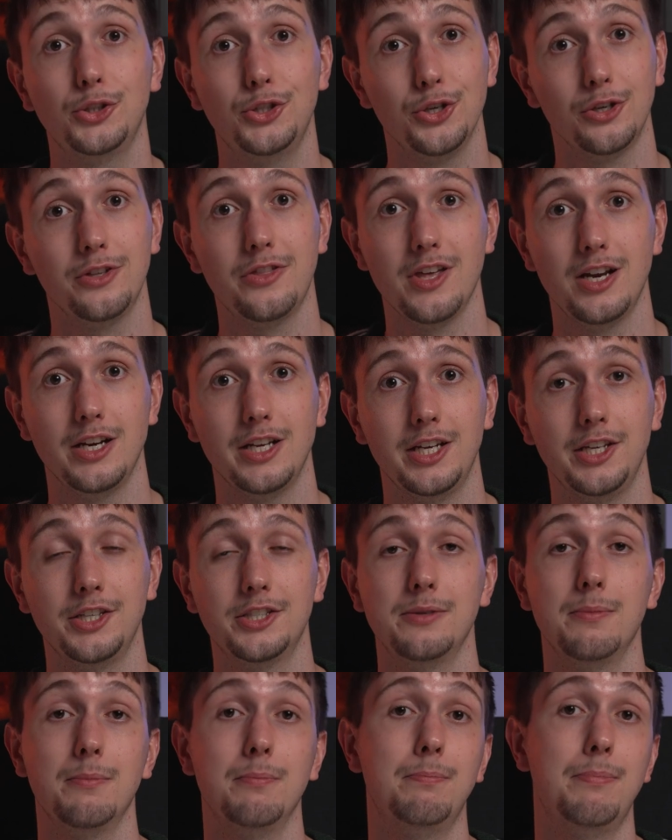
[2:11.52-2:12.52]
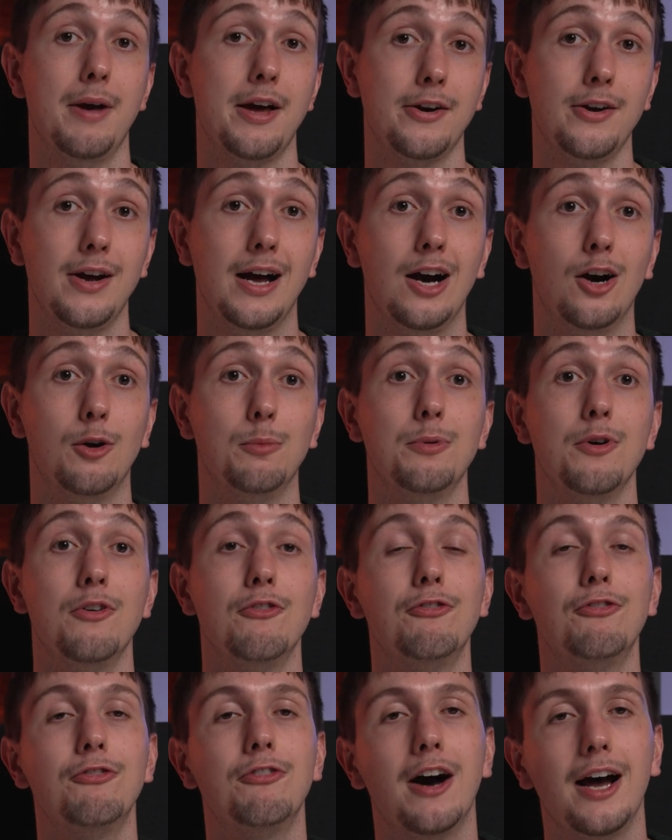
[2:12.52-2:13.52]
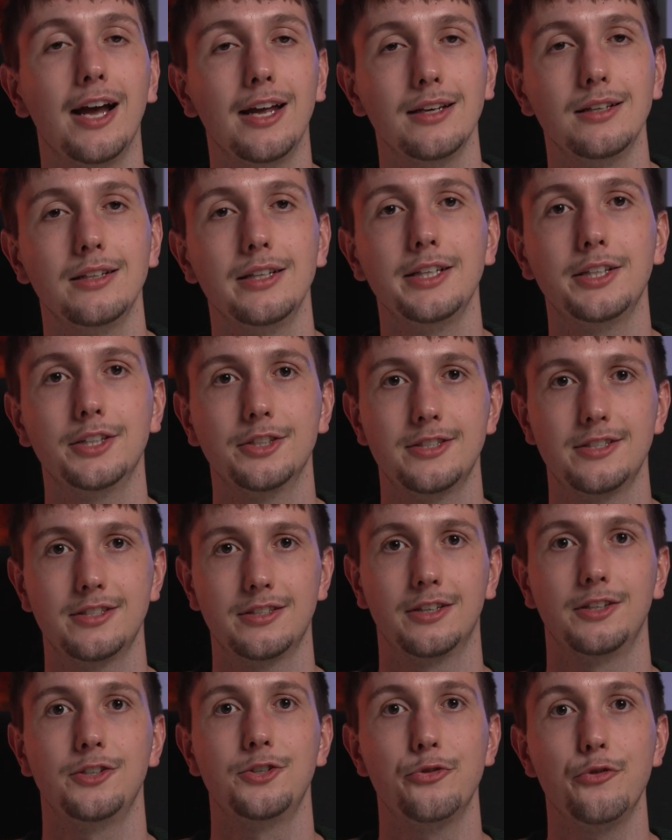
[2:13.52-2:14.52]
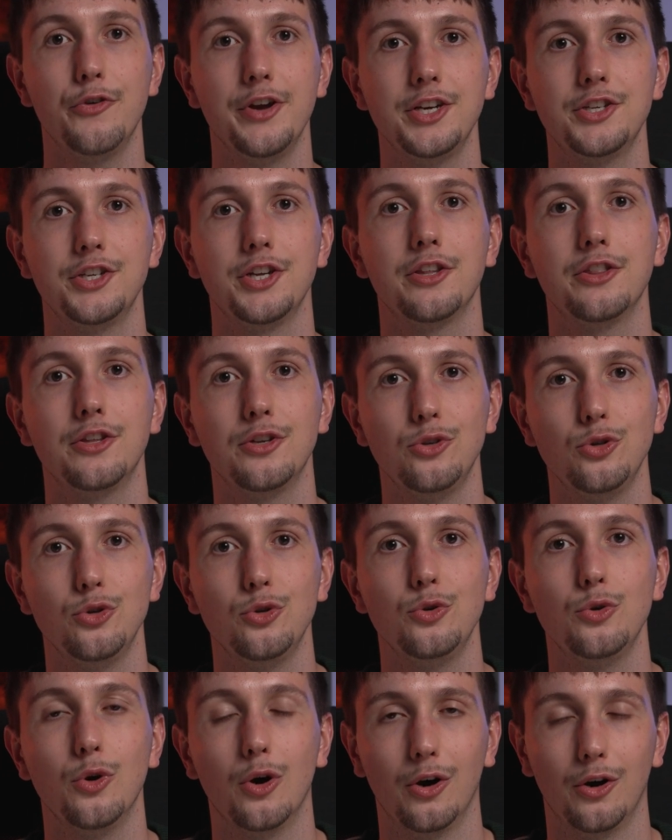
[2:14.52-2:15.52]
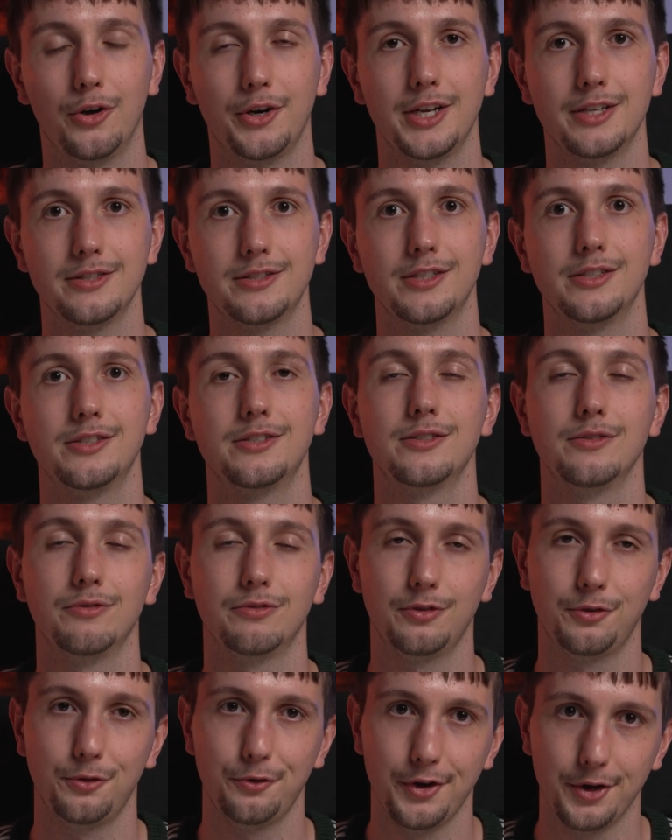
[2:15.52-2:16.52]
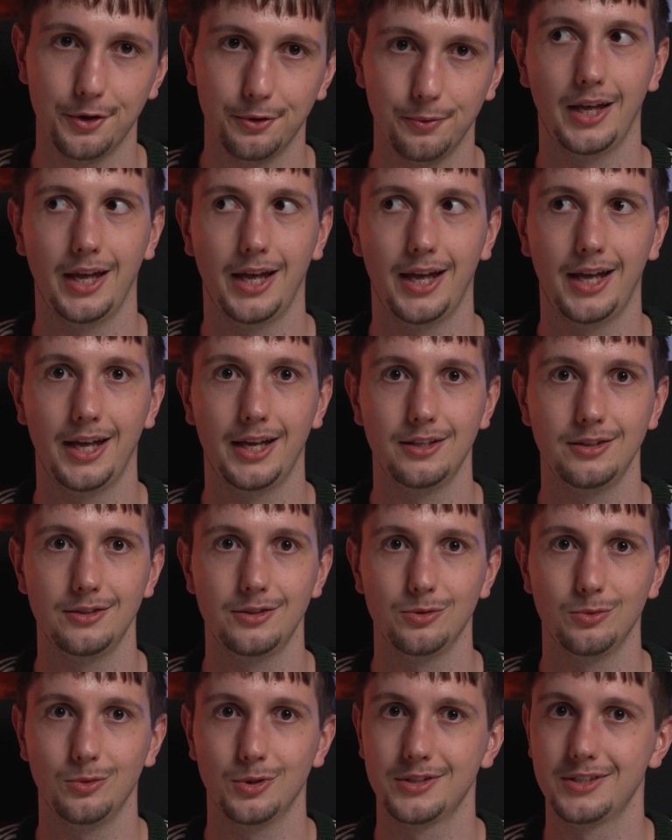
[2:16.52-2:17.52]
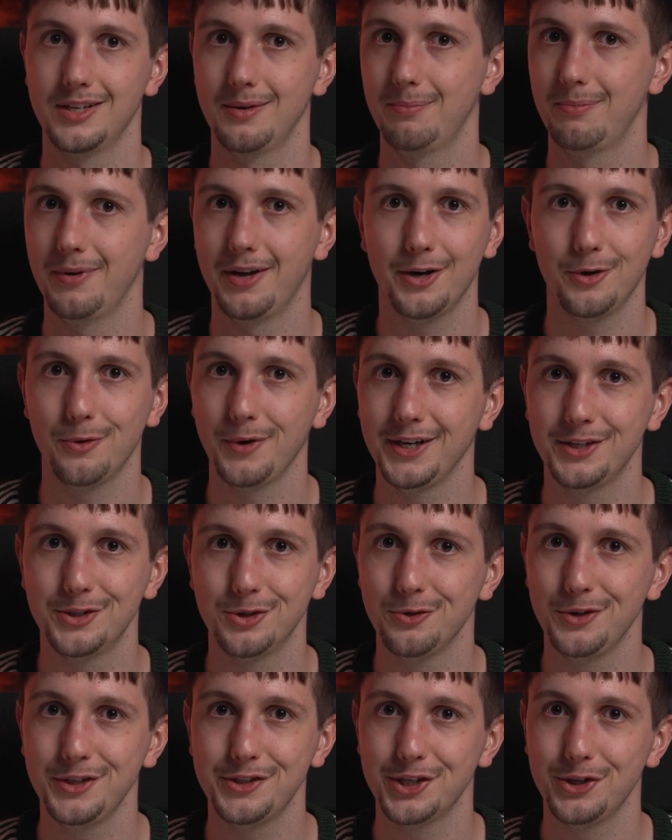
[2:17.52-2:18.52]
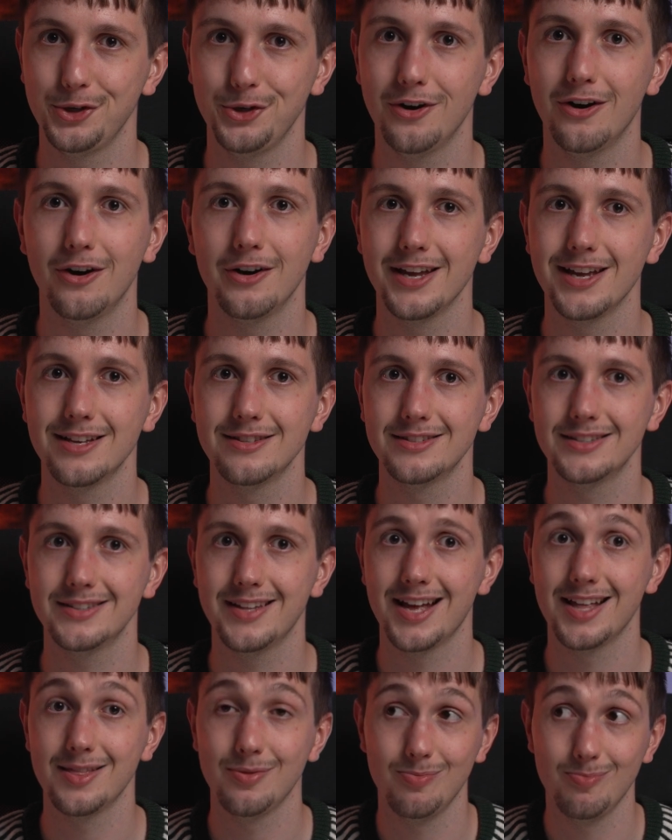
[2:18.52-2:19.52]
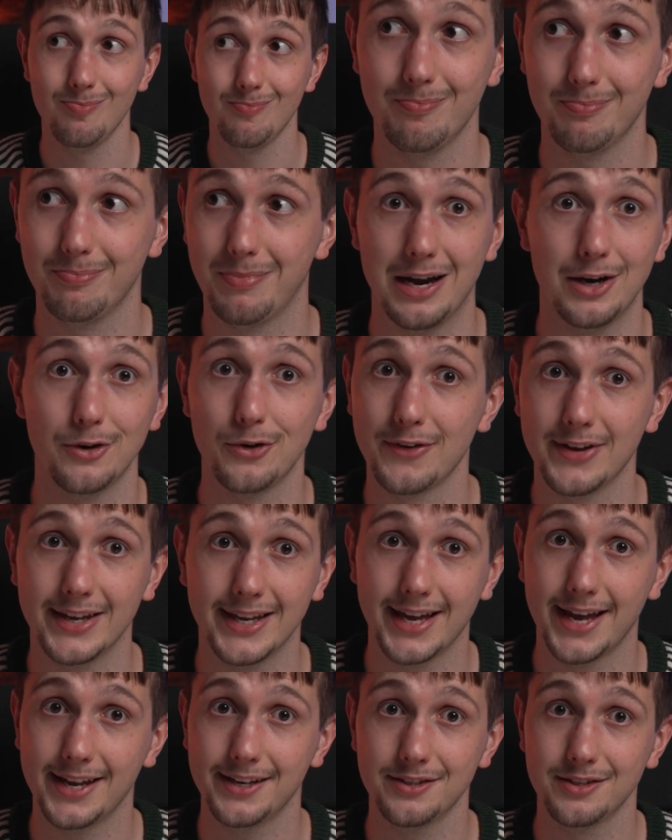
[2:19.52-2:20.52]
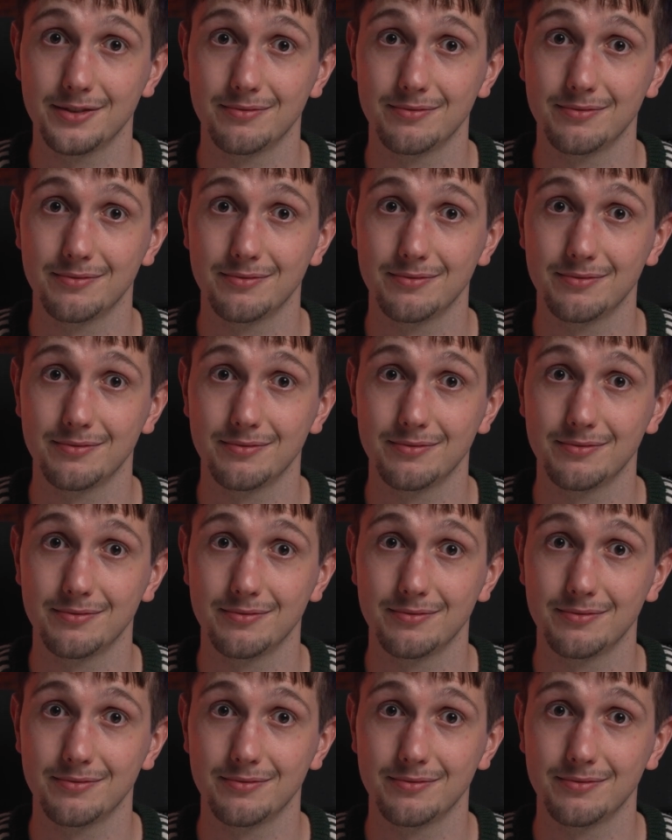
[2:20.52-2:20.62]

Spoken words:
took the lead, BetterHelp finally could start reaching the new audiences for real. And what's a better way to reach a new audience than borrowing it?